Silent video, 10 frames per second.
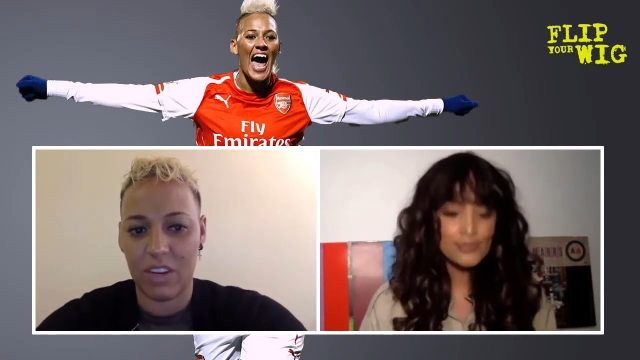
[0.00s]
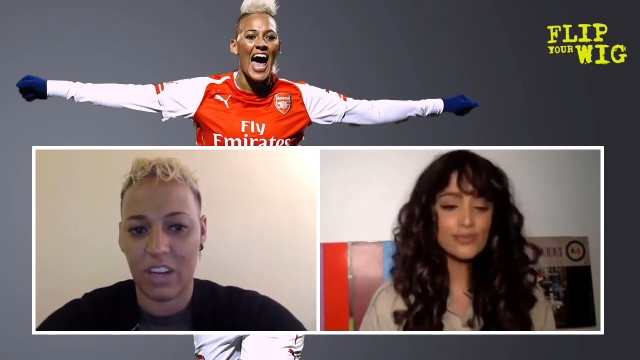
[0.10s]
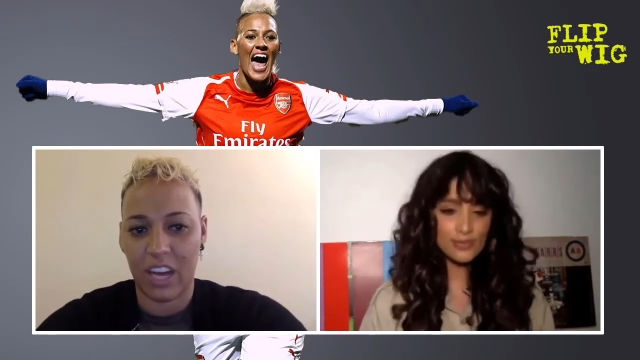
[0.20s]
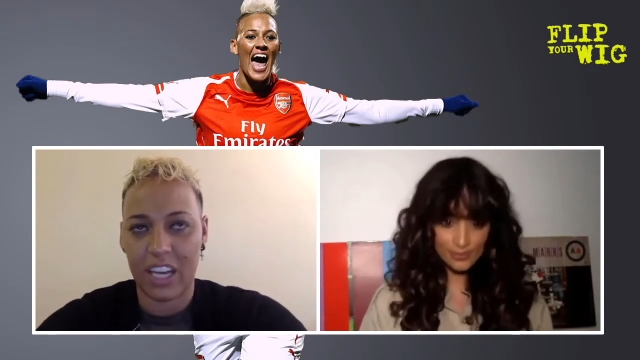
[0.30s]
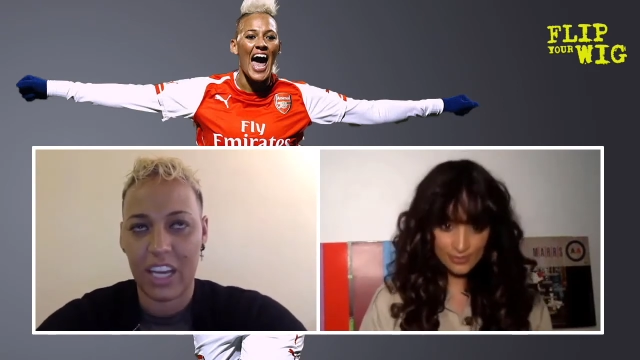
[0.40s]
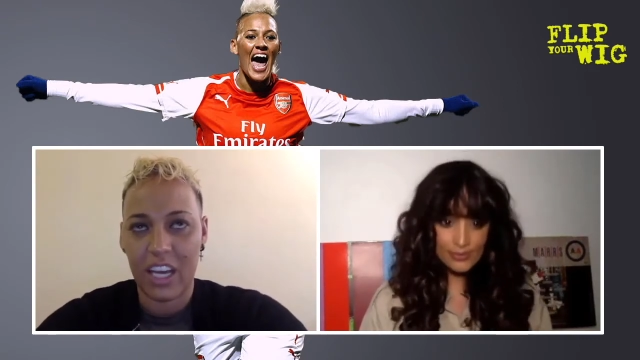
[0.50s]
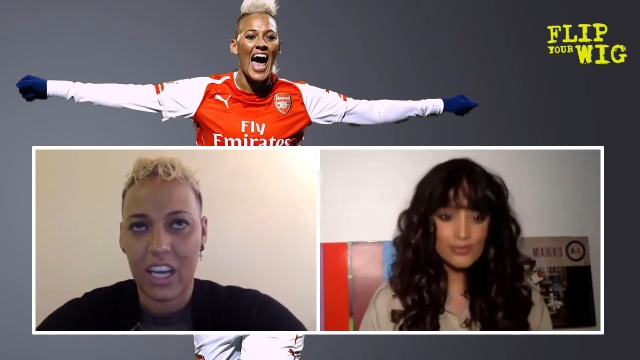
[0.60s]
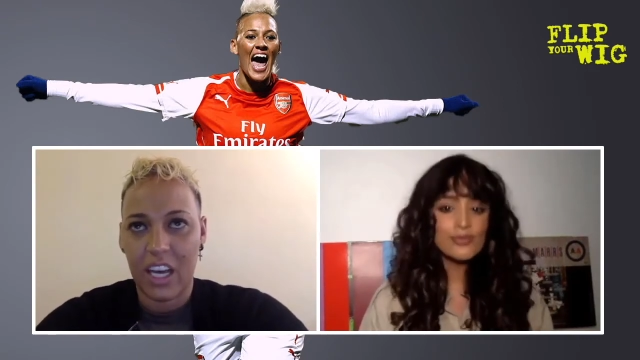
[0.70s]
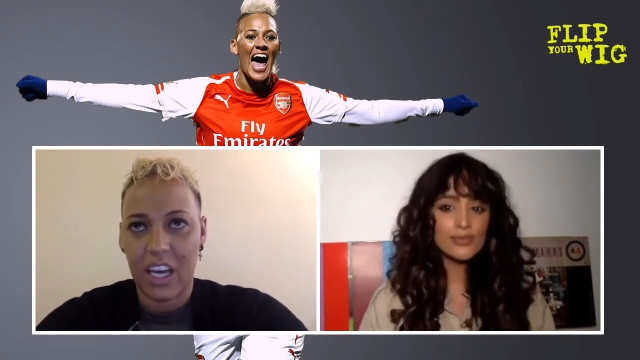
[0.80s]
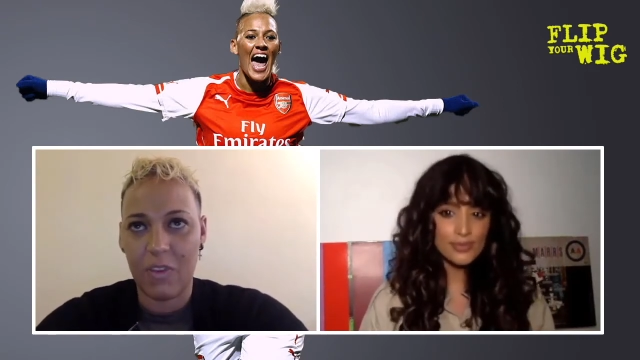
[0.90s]
Speaker 1: like
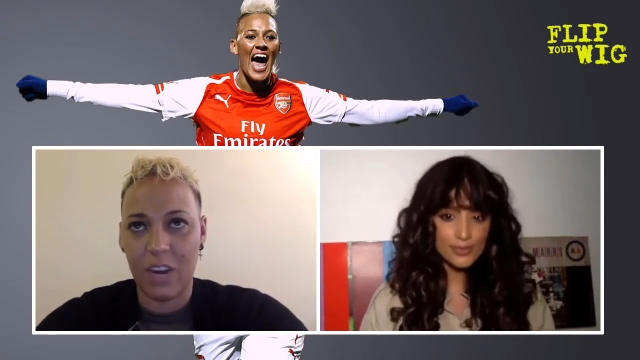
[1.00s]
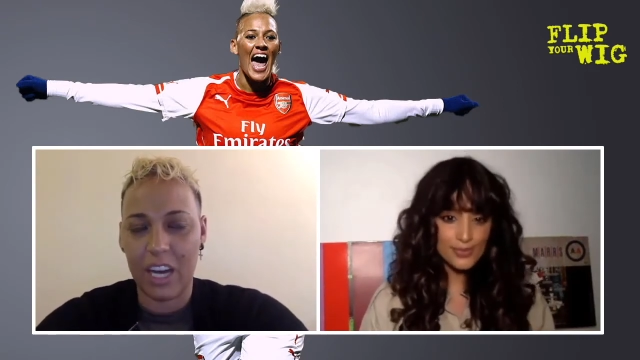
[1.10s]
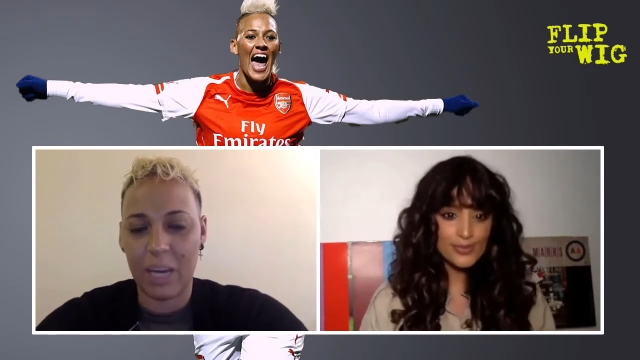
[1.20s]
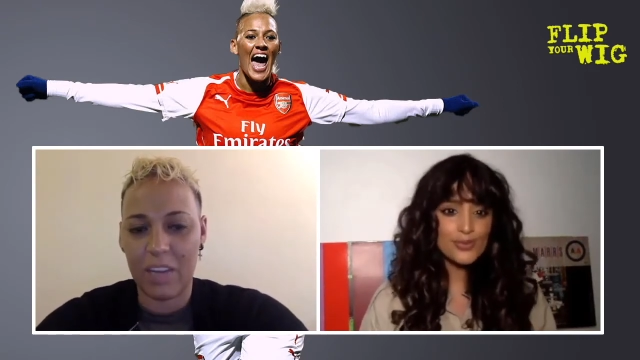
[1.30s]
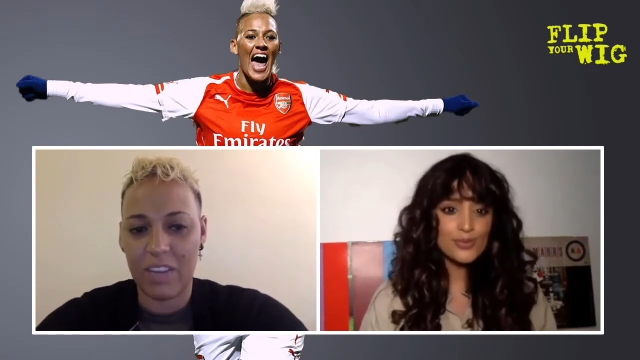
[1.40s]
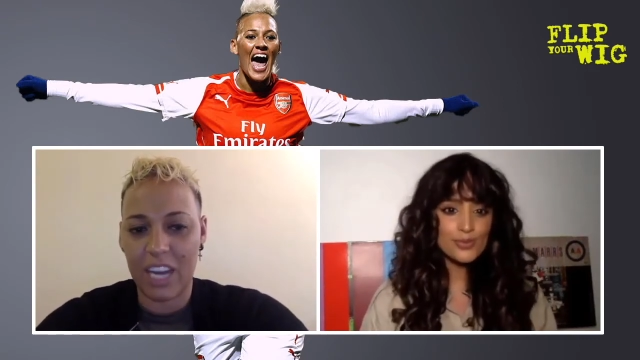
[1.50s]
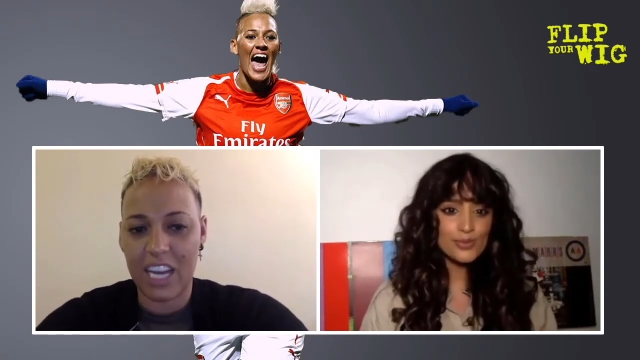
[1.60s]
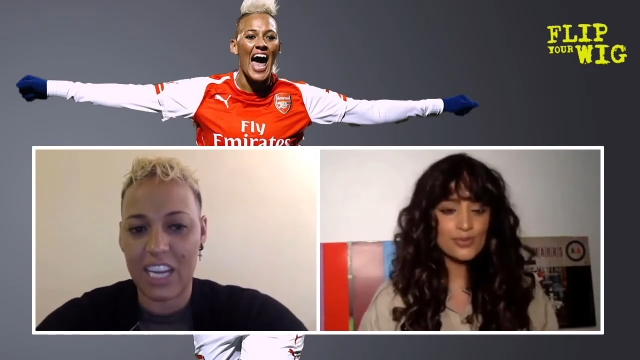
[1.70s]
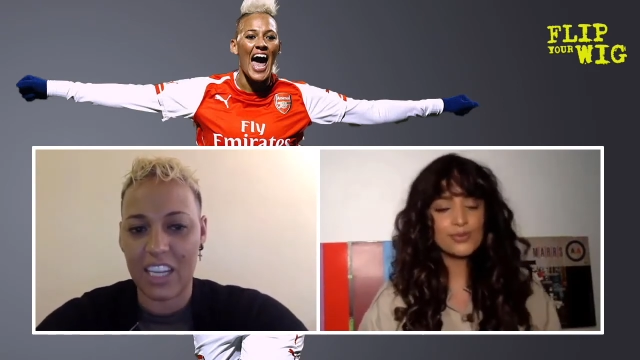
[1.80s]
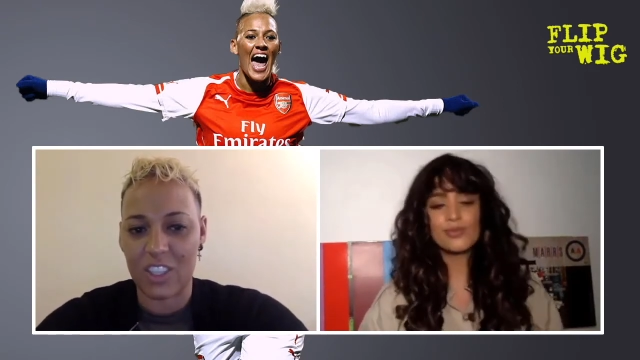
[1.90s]
I felt like a bit of an
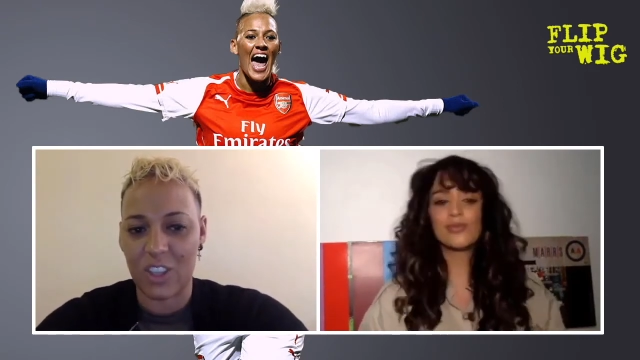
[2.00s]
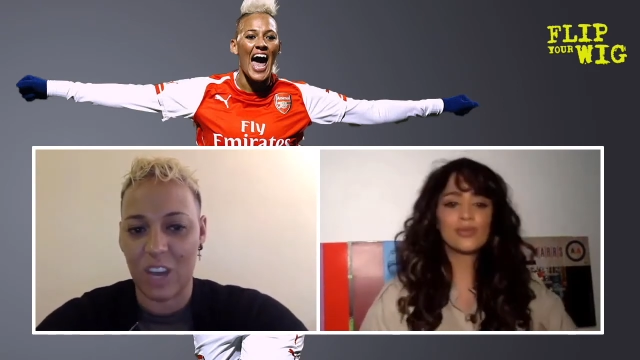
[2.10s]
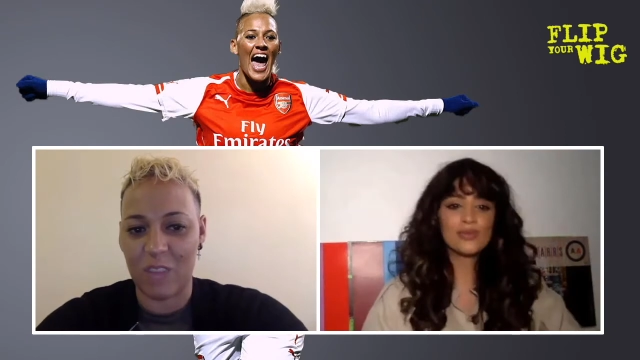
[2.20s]
alien at times